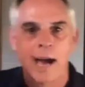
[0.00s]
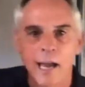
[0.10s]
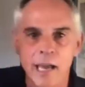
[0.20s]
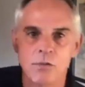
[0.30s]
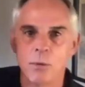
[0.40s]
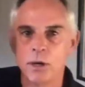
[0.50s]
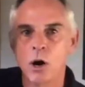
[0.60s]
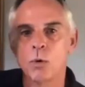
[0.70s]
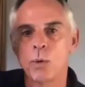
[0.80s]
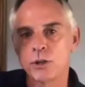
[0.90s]
what we
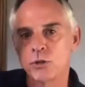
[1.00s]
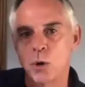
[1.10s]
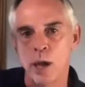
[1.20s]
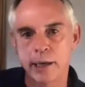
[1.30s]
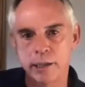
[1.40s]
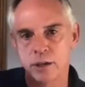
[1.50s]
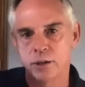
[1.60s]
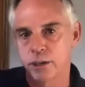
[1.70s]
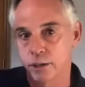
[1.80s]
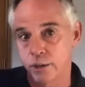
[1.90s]
call retro headgear
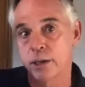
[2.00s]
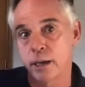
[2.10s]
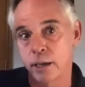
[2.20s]
here, okay?